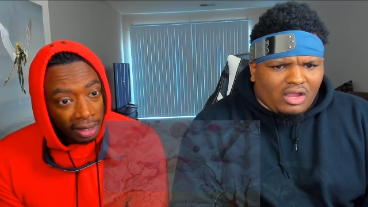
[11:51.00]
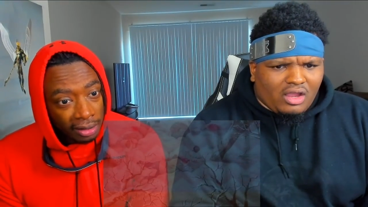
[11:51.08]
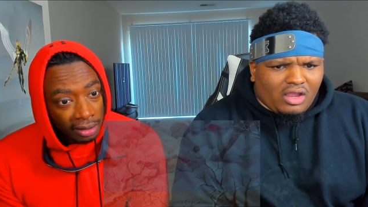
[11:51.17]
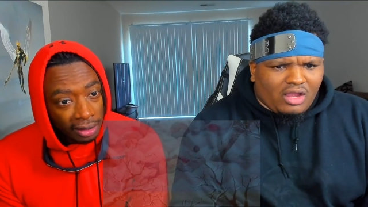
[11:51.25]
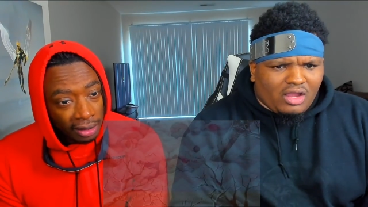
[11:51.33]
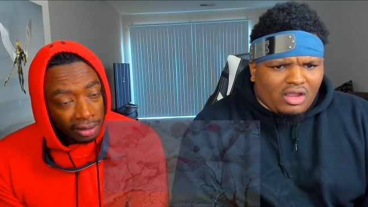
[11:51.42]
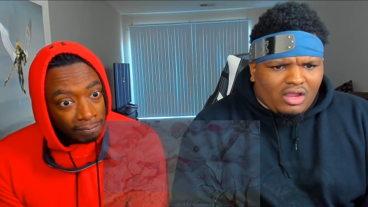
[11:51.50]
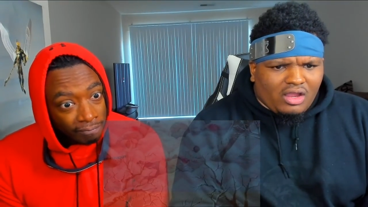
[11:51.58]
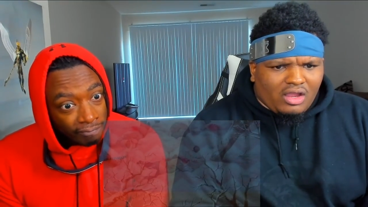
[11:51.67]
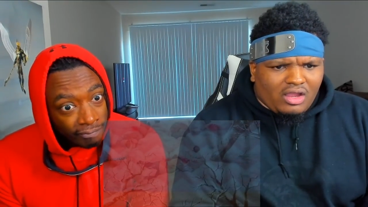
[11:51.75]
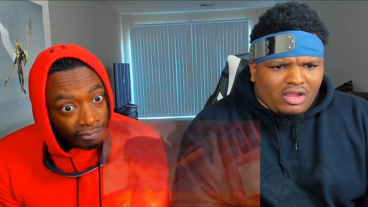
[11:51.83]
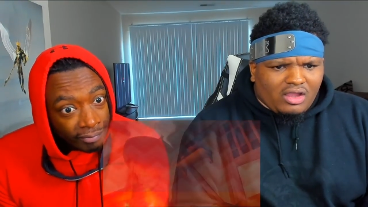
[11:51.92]
Speaker 1: again.
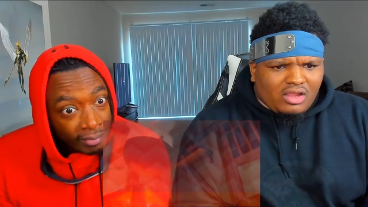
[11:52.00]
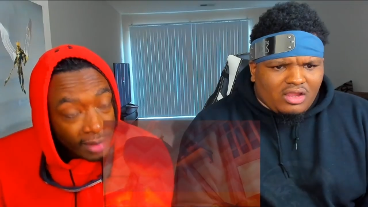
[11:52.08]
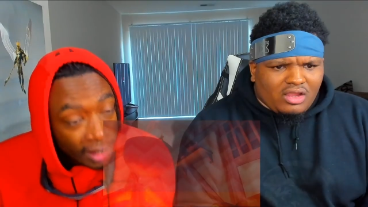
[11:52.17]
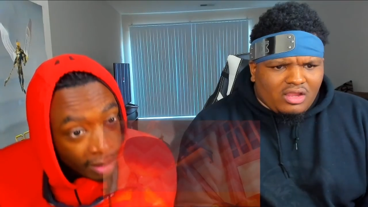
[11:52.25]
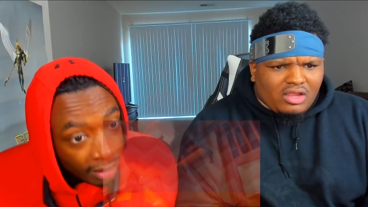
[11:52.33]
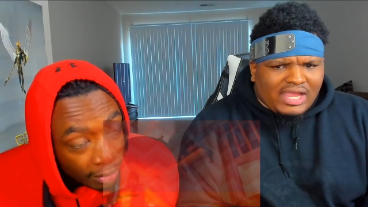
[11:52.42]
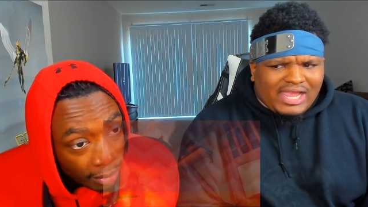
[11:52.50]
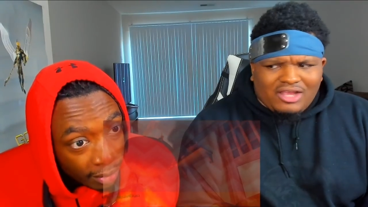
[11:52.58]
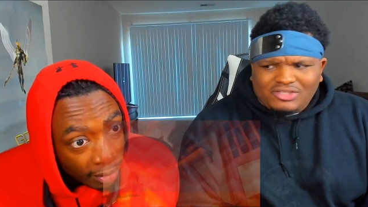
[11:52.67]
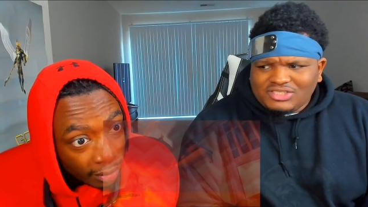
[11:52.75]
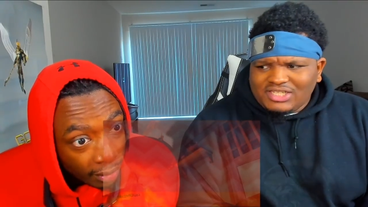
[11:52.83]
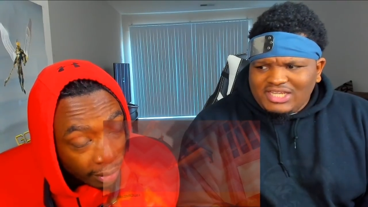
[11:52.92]
Owls are
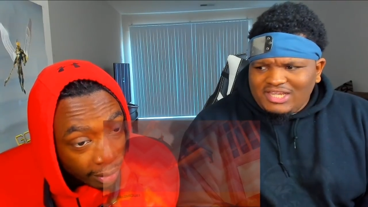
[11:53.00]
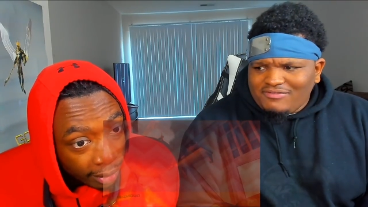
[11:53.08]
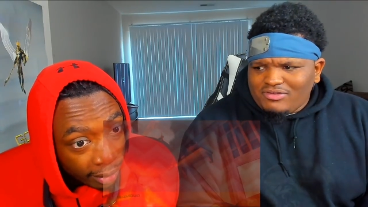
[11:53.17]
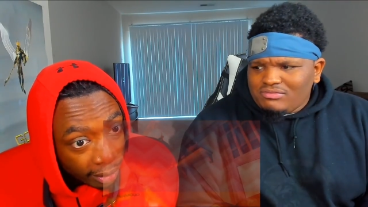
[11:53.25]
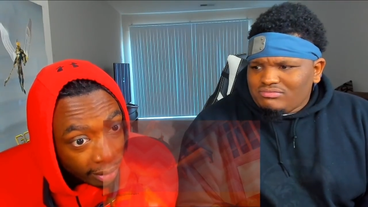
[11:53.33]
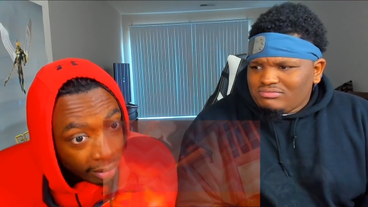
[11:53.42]
evil?